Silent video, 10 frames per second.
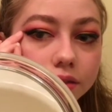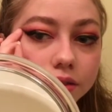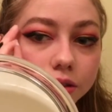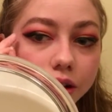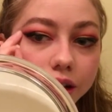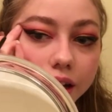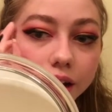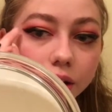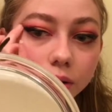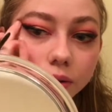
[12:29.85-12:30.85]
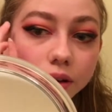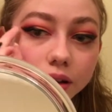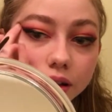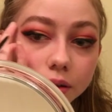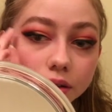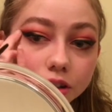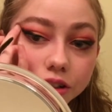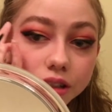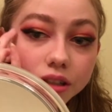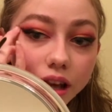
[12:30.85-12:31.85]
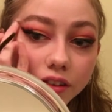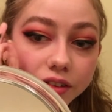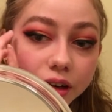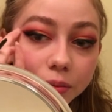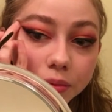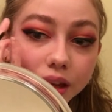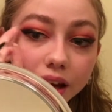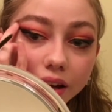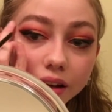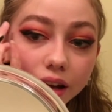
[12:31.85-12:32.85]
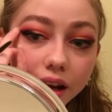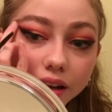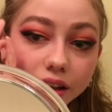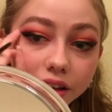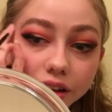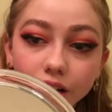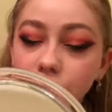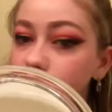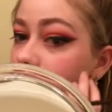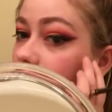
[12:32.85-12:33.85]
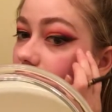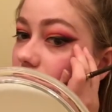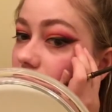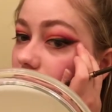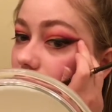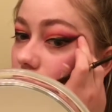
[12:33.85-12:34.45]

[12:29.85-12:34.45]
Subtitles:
drag it out and just soften up that eyeliner edge with your finger.